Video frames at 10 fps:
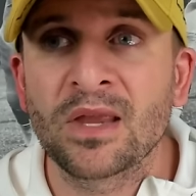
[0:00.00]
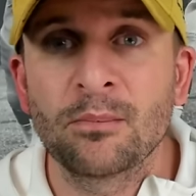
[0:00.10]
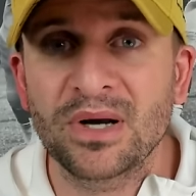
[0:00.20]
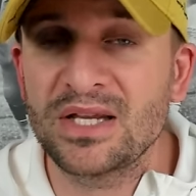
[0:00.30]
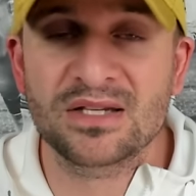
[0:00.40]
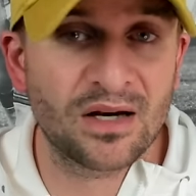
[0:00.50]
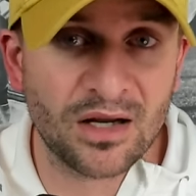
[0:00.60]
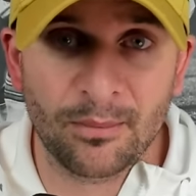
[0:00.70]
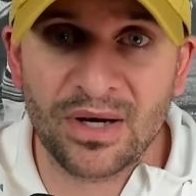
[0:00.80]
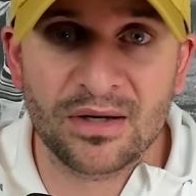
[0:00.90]
But he's going to
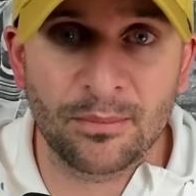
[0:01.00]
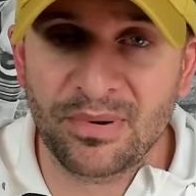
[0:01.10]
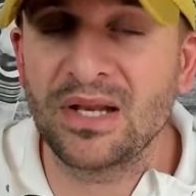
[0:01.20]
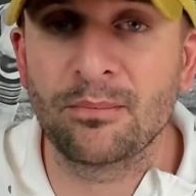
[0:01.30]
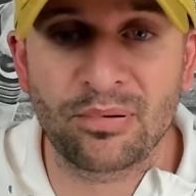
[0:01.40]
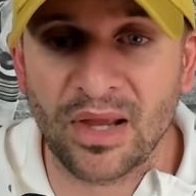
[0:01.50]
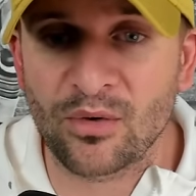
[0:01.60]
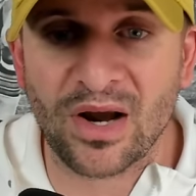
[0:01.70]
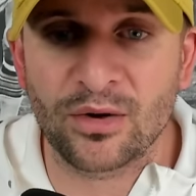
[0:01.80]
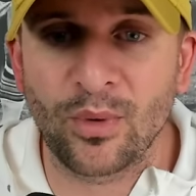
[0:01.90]
come in and compete and play
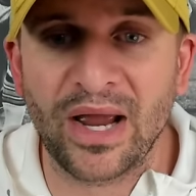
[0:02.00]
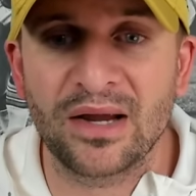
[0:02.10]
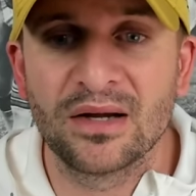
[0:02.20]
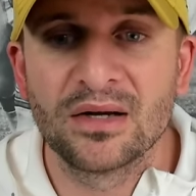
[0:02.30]
right away.